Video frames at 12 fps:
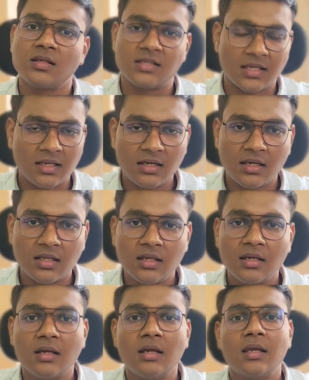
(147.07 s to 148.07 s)

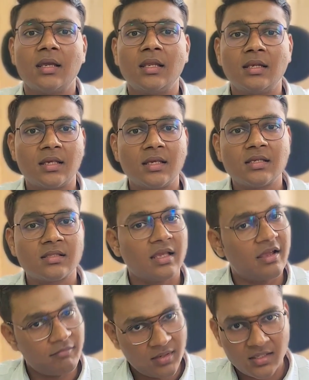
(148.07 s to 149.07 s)
Secondly, in case they
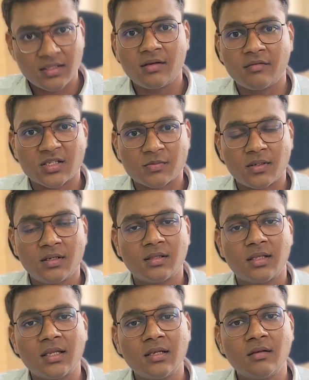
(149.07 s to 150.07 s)
have made the
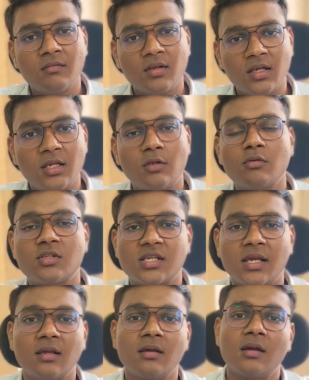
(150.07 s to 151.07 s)
investment, then we need to
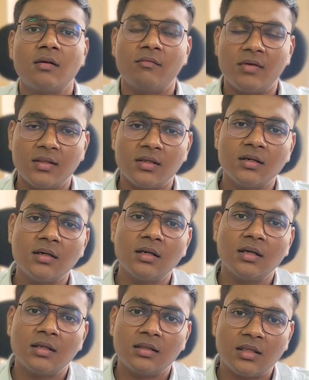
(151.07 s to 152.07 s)
check whether
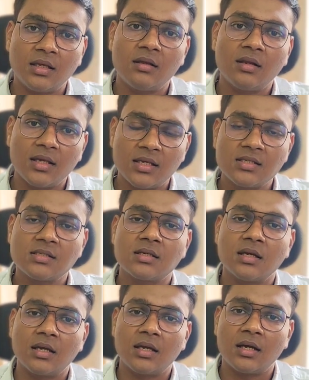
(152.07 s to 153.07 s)
there is
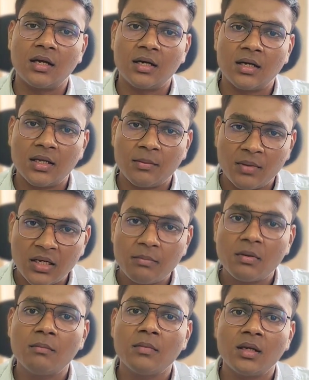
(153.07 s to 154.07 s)
a
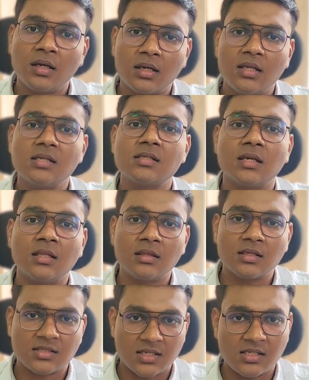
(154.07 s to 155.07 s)
minimum increase
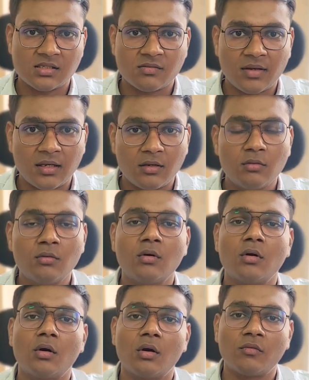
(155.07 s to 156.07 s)
in the sales value
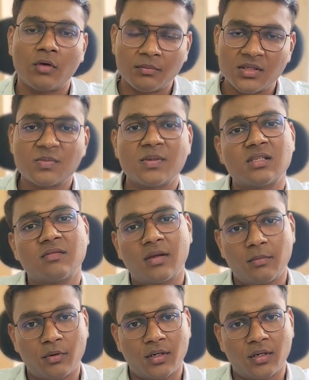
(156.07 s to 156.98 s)
from the specified